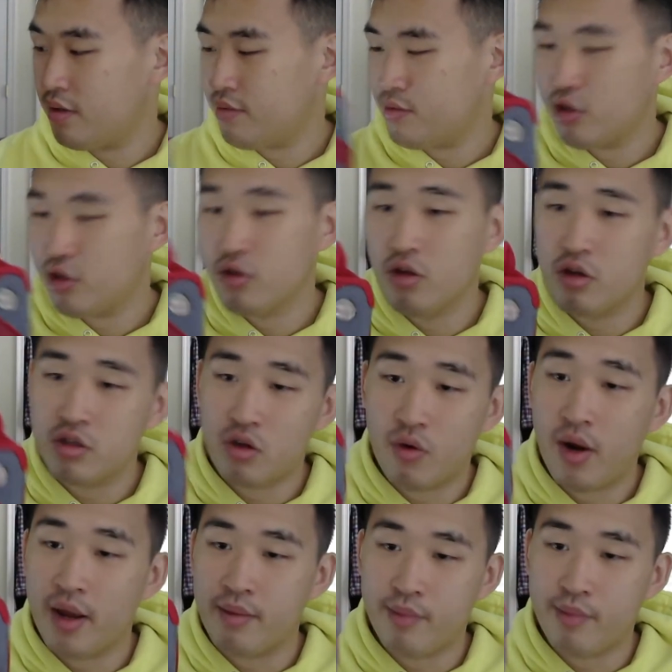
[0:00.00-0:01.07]
shoe looks
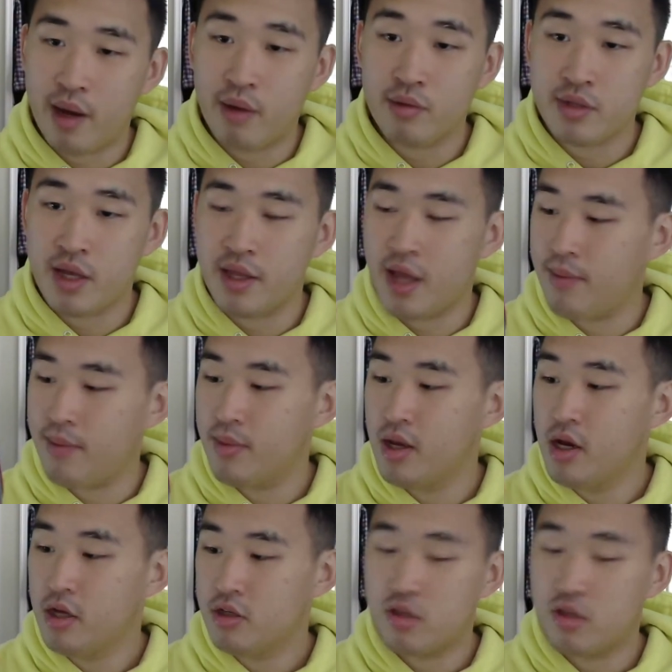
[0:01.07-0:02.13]
alright, I would say that.
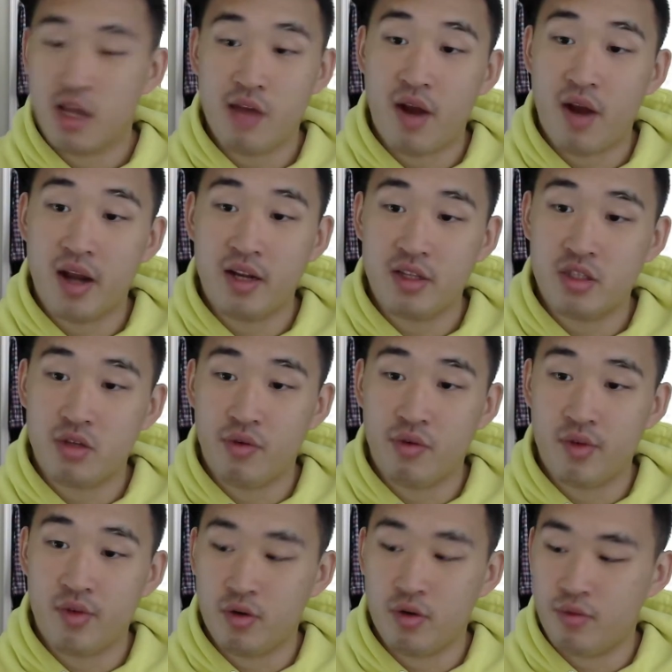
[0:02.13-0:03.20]
So let's get right into
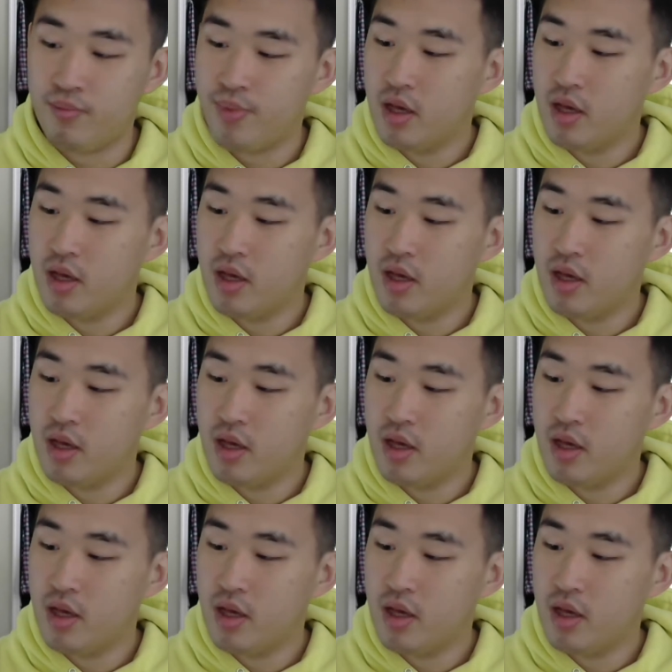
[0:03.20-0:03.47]
review.